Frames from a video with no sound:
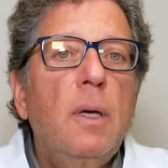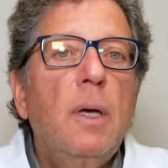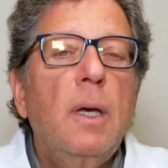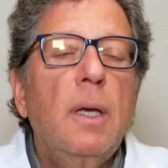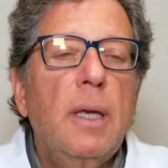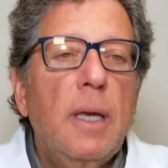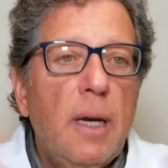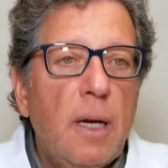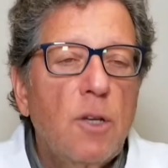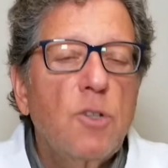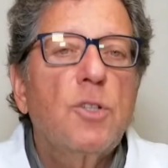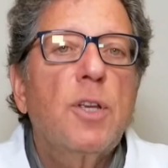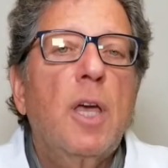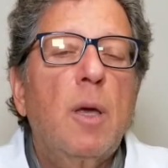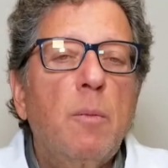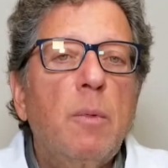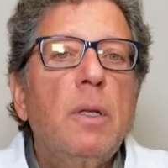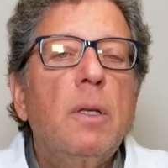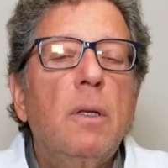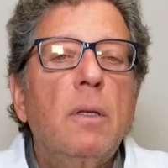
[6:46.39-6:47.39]
and get
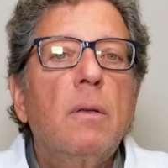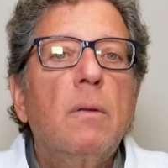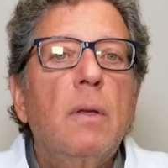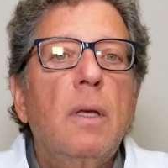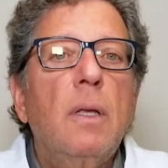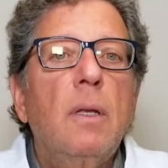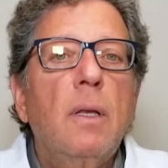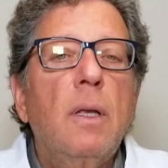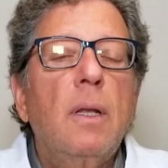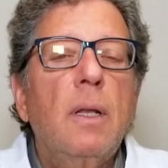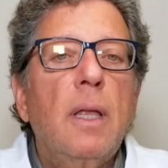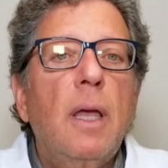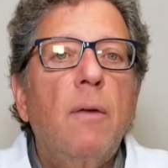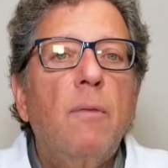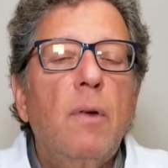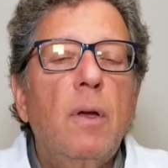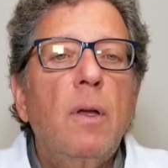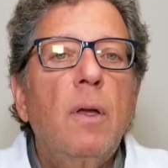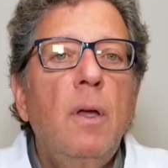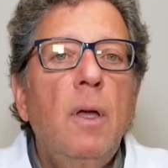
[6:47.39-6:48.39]
examined and
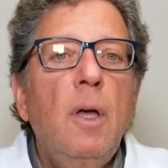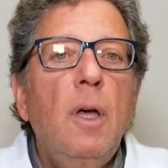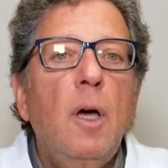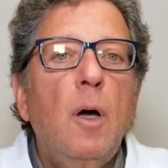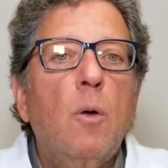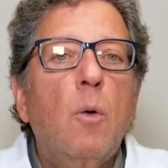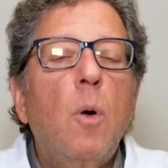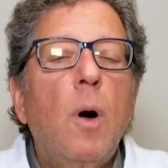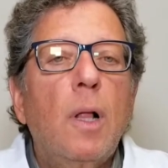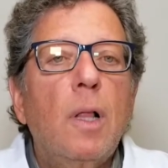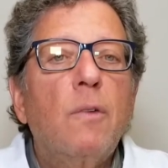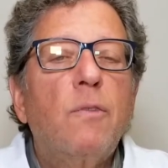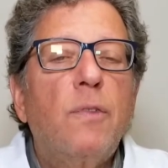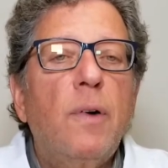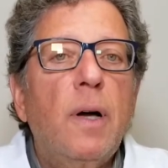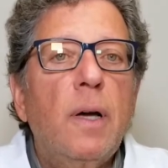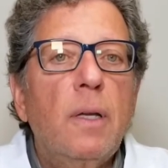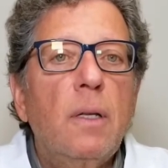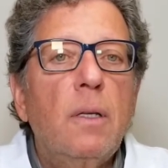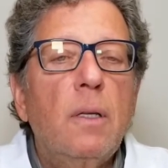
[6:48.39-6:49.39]
have a
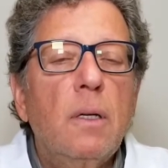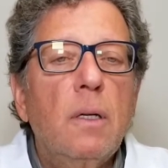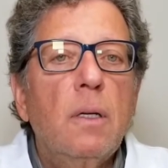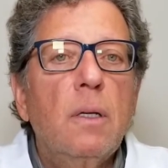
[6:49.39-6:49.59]
qualified